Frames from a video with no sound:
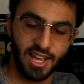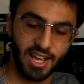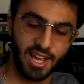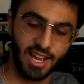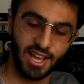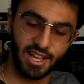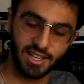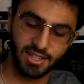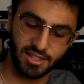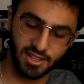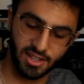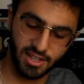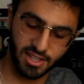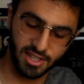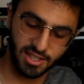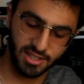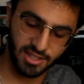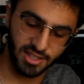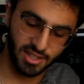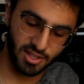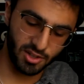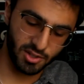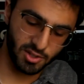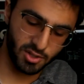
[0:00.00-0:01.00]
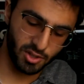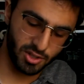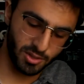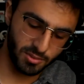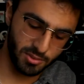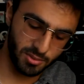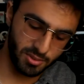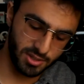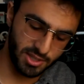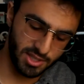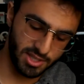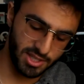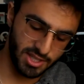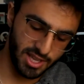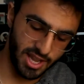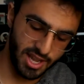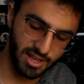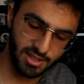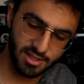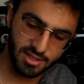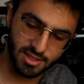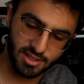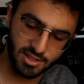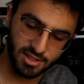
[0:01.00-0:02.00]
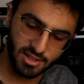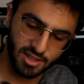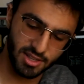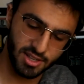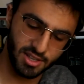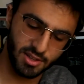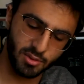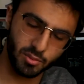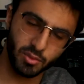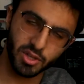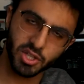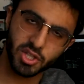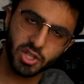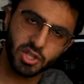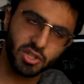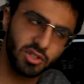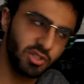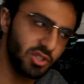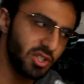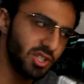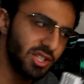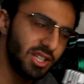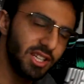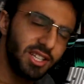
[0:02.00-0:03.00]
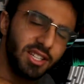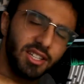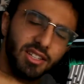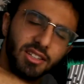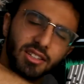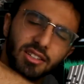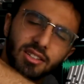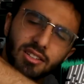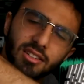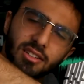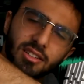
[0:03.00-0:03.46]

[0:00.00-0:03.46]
And it also comes with these stands, which, just listen,